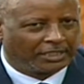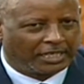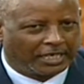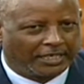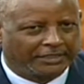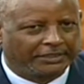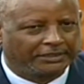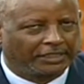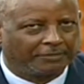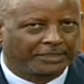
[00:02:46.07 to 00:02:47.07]
and I think
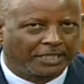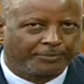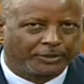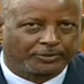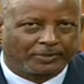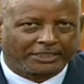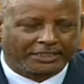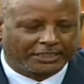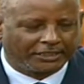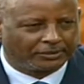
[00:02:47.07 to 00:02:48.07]
some samples were
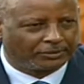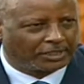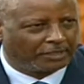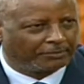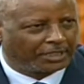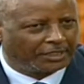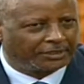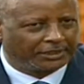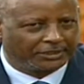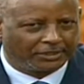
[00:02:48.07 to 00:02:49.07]
taken to some
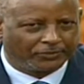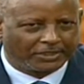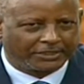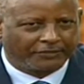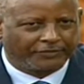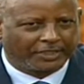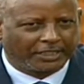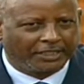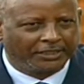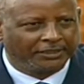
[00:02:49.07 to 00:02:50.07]
countries in West
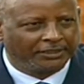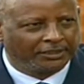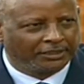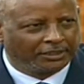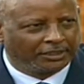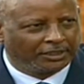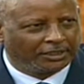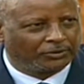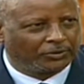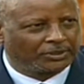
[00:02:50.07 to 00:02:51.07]
Africa,
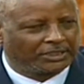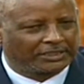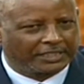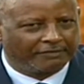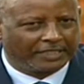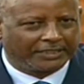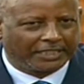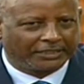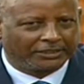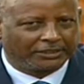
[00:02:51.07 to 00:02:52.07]
it was discovered that